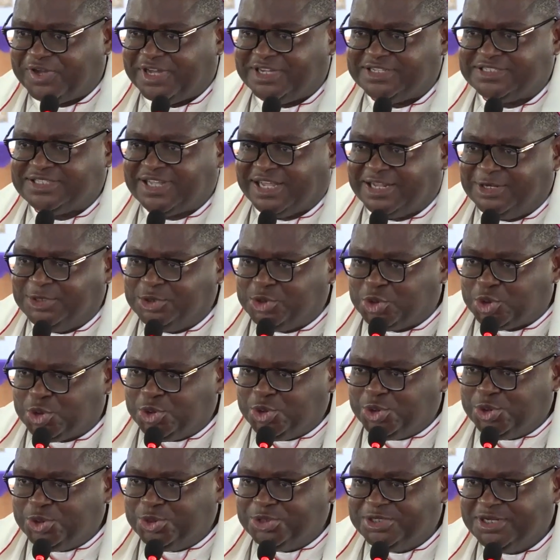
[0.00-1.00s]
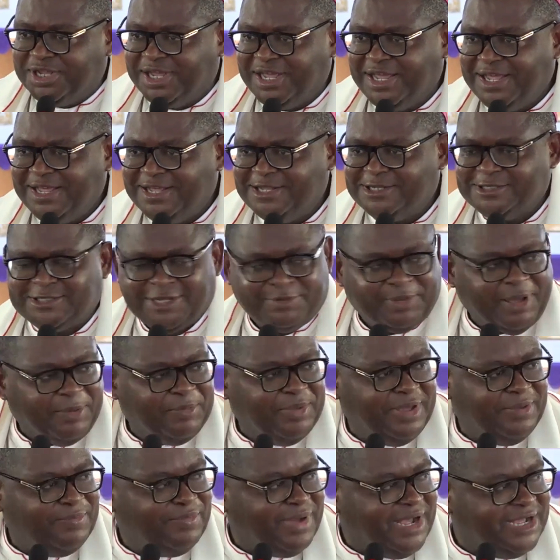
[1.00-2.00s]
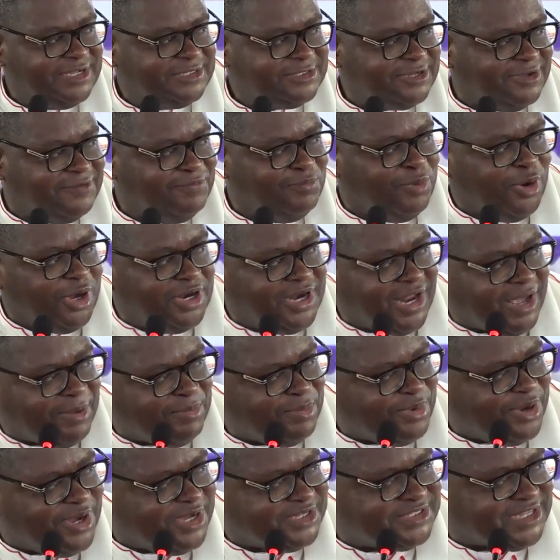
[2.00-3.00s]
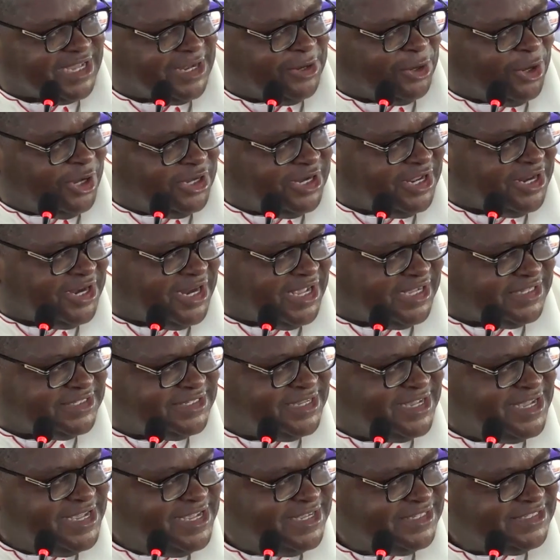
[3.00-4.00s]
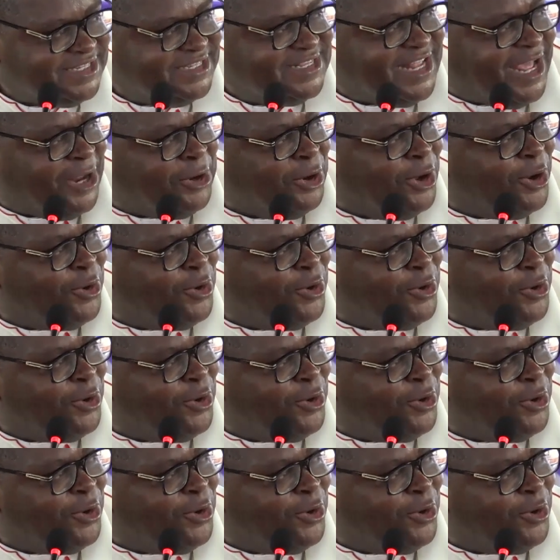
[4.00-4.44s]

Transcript: St. Jude, some are members of Bonamos and all the rest. Since there are no